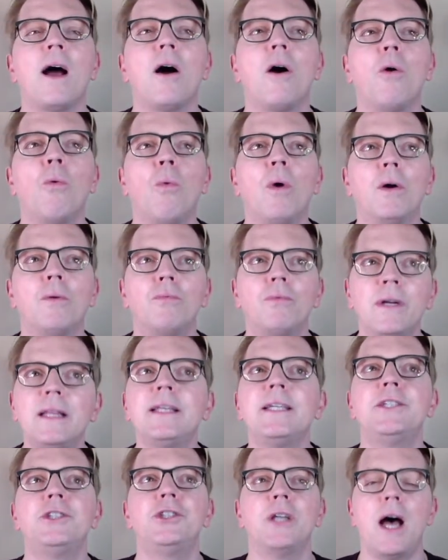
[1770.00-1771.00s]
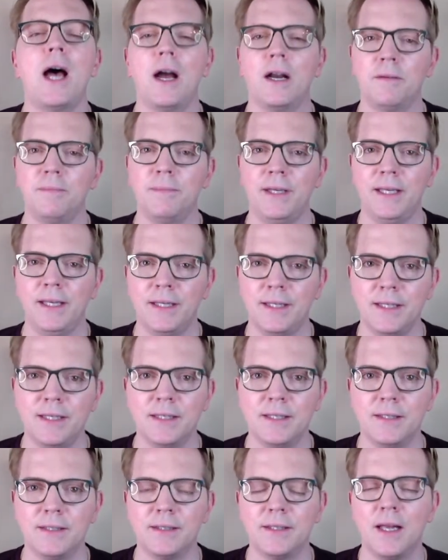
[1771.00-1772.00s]
What really shocked me
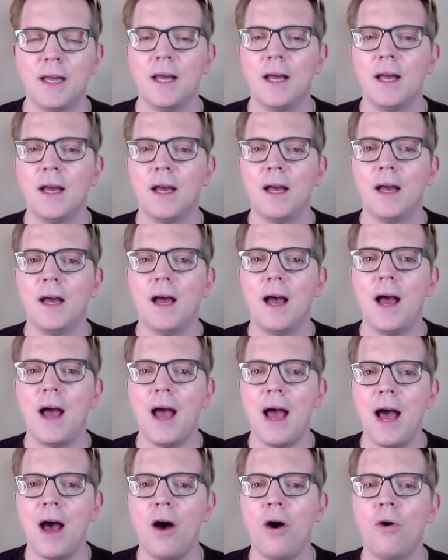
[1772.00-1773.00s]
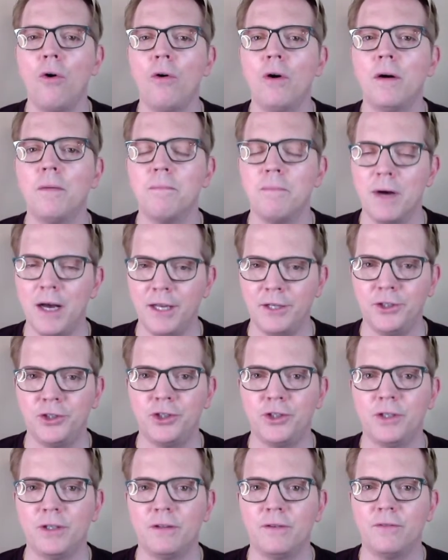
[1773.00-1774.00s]
is how
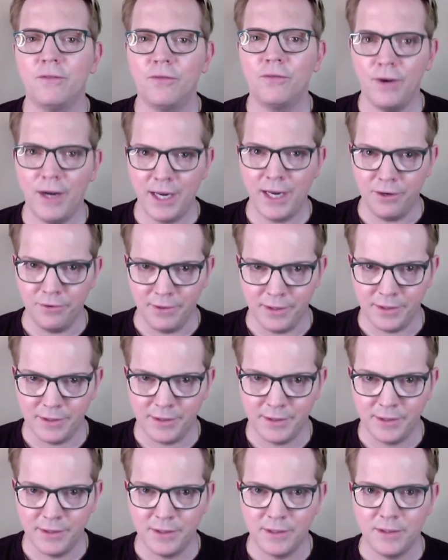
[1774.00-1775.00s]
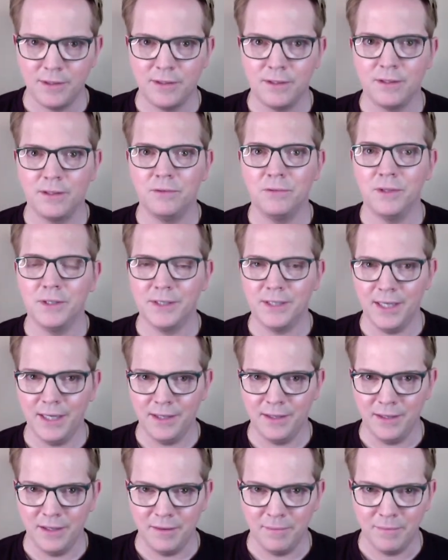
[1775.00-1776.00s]
much fragrance was
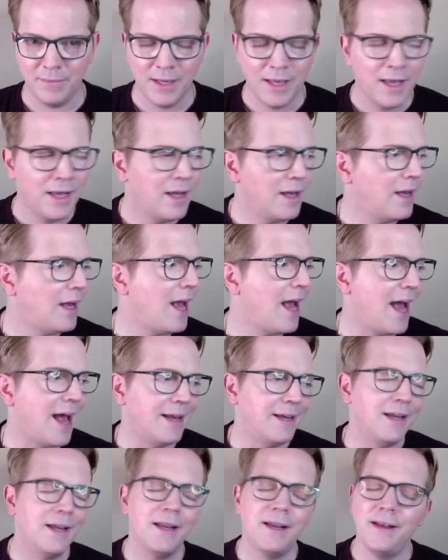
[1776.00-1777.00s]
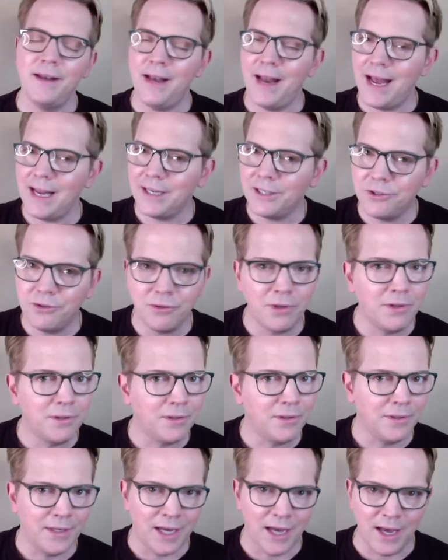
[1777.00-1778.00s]
in them. And natural
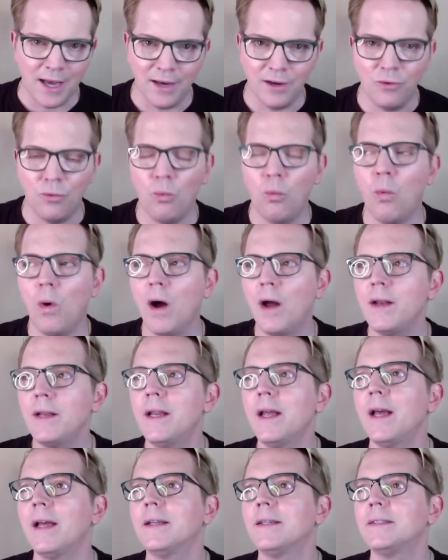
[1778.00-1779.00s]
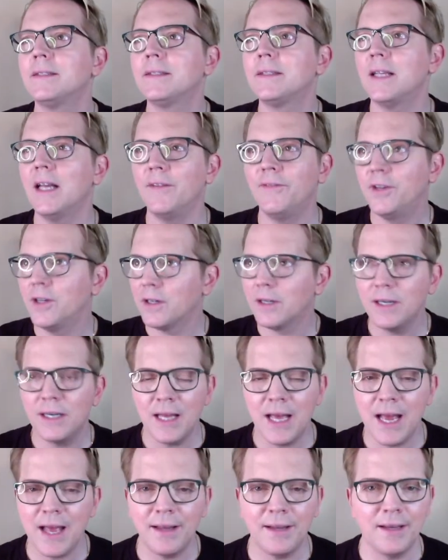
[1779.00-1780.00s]
or not, one if you're
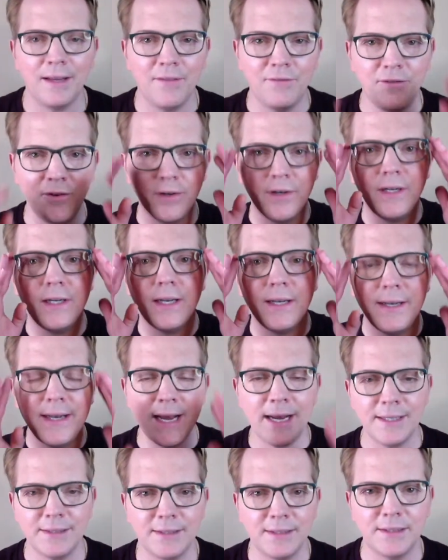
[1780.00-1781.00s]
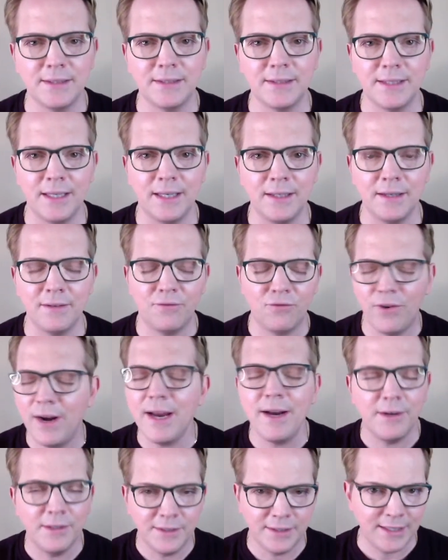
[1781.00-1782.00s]
gonna if you're gonna mix skin
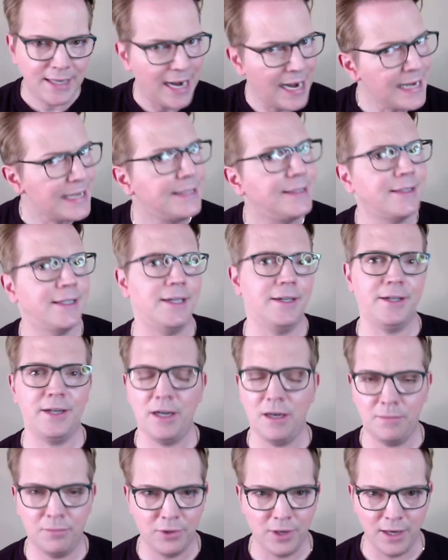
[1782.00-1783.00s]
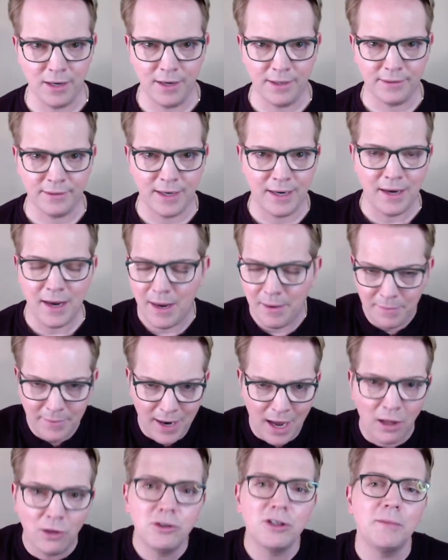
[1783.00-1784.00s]
fragrance in any skincare product, I, I
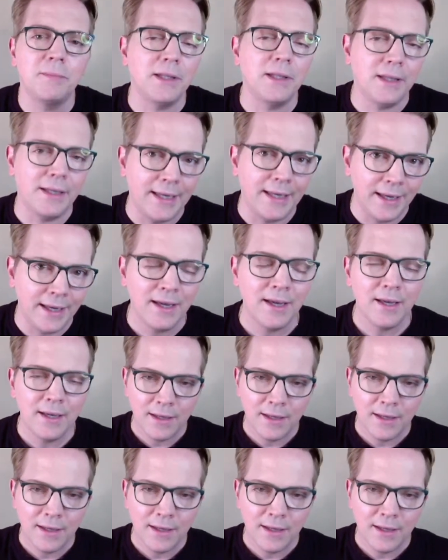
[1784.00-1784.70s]
ultimately